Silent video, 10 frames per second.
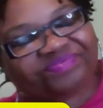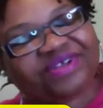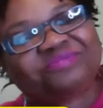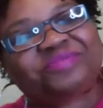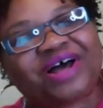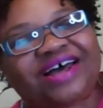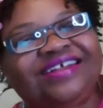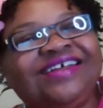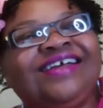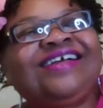But
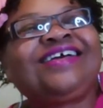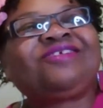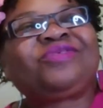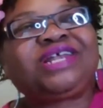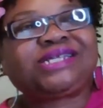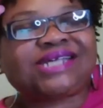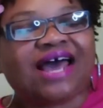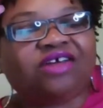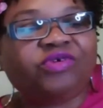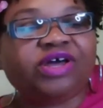we
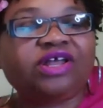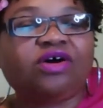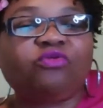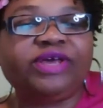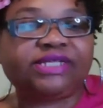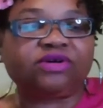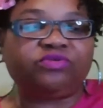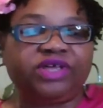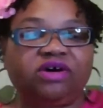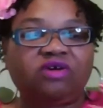decided we're going to go week to
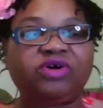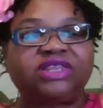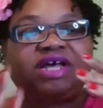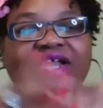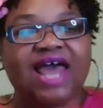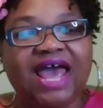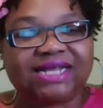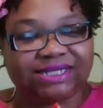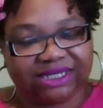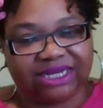week on what the
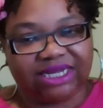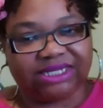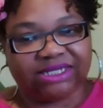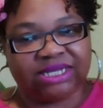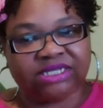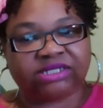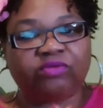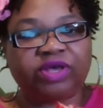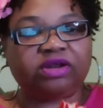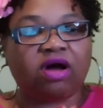class needs so
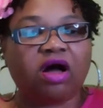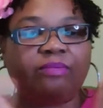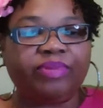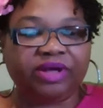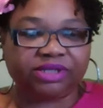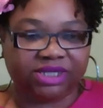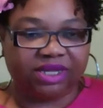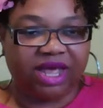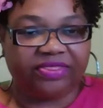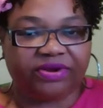we can all build
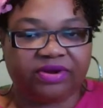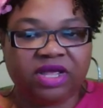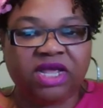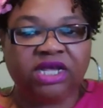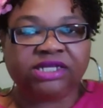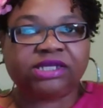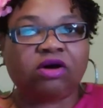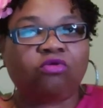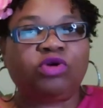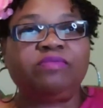together.
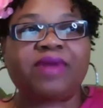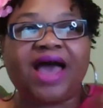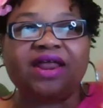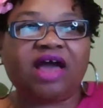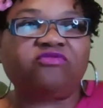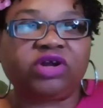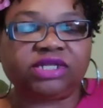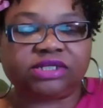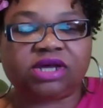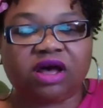So we might have wanted
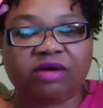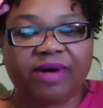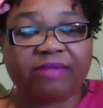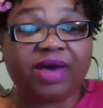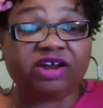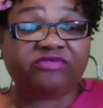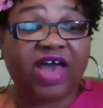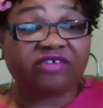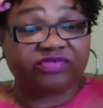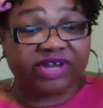to talk about, matter of
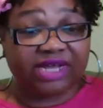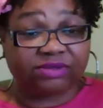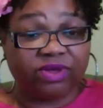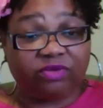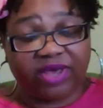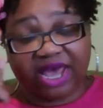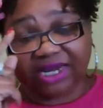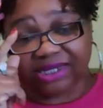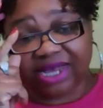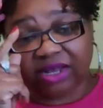fact, for next week, we had
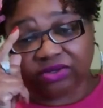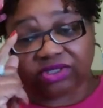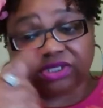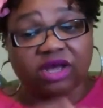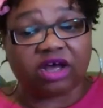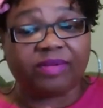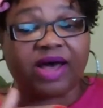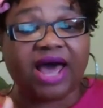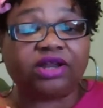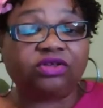a schedule to talk about
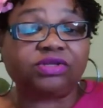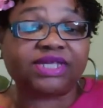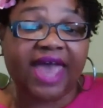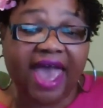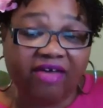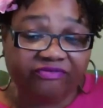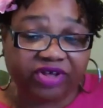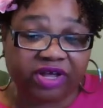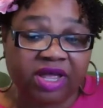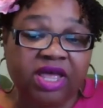how to use
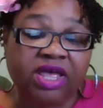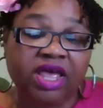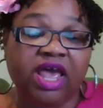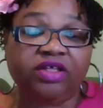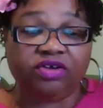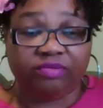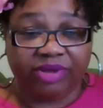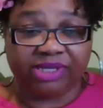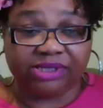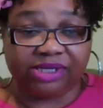Canva in your
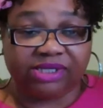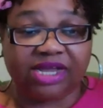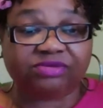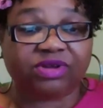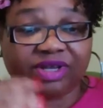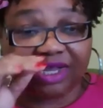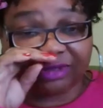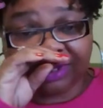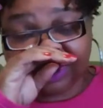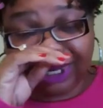business. That's what next
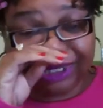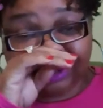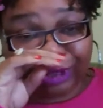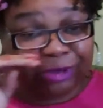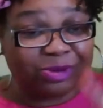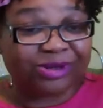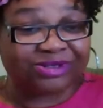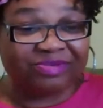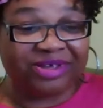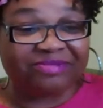week's lesson was supposed
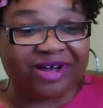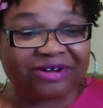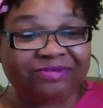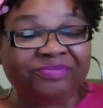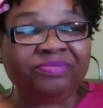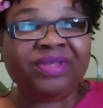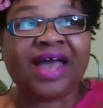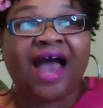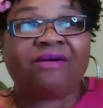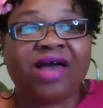to be about.
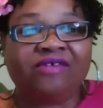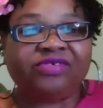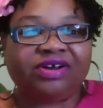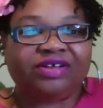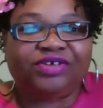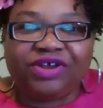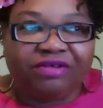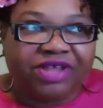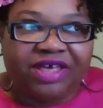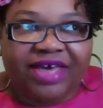However, you
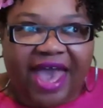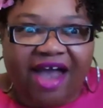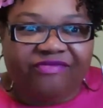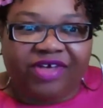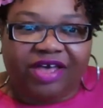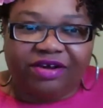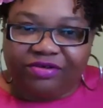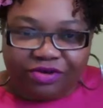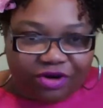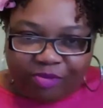don't need Canva and your
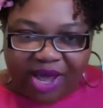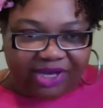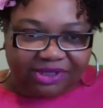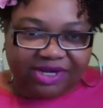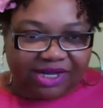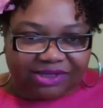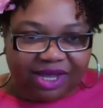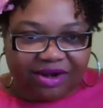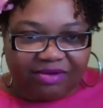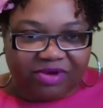Google page is not
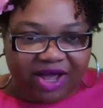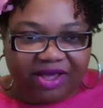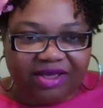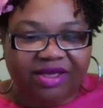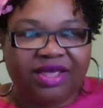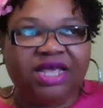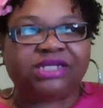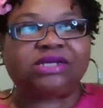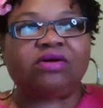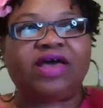set up, right?
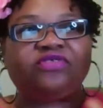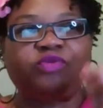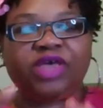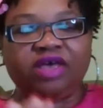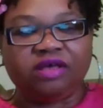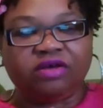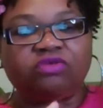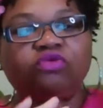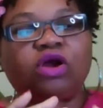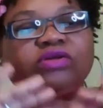So as we
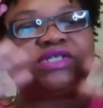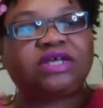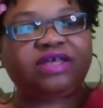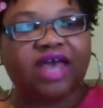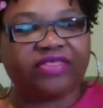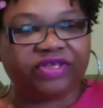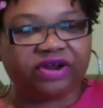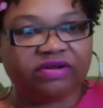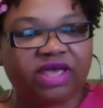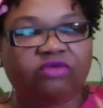grow
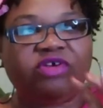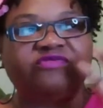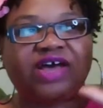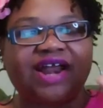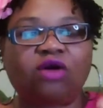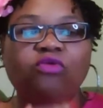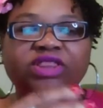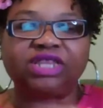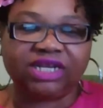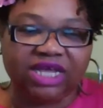together and we find out
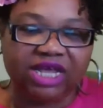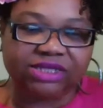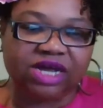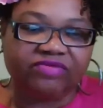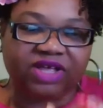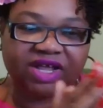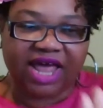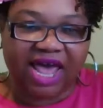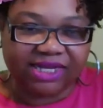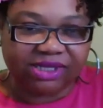what the needs of the
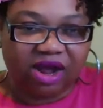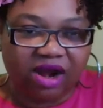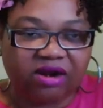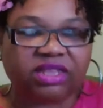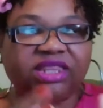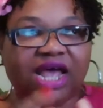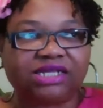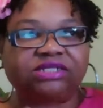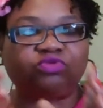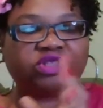class are,
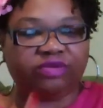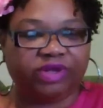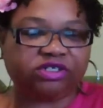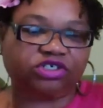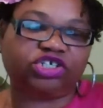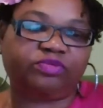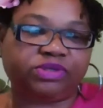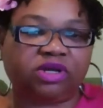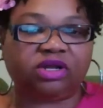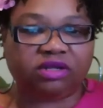that's what the mentorship
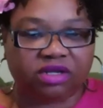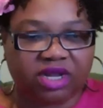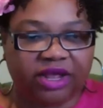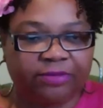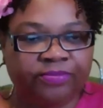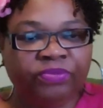is going to look like.